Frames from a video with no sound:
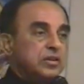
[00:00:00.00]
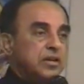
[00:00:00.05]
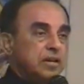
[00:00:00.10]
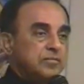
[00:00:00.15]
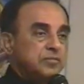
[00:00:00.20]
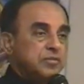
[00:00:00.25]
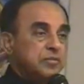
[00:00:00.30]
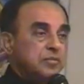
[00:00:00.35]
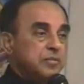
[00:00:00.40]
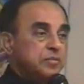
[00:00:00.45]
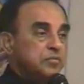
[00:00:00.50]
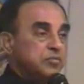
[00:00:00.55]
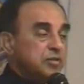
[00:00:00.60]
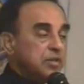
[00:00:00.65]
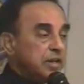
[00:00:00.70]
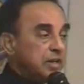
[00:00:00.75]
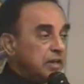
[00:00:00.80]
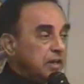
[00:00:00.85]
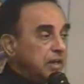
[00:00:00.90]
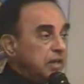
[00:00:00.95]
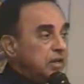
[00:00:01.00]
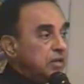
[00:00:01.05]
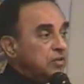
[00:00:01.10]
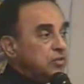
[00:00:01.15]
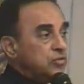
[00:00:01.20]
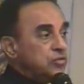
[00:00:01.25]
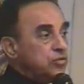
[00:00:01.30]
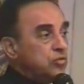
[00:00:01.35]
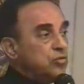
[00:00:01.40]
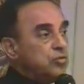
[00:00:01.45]
Rama SWamy
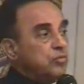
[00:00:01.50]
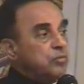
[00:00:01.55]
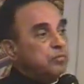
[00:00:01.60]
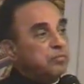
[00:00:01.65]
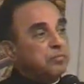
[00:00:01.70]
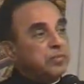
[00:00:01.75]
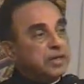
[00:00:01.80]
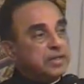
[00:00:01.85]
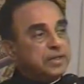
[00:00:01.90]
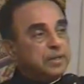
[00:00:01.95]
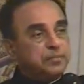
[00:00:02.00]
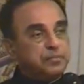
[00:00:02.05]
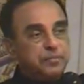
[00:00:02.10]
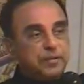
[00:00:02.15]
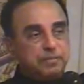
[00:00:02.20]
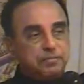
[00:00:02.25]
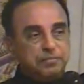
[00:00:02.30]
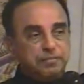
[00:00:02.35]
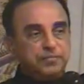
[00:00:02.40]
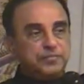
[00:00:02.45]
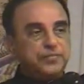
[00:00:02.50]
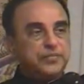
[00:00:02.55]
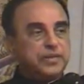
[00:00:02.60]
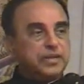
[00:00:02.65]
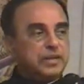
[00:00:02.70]
through Mandapam,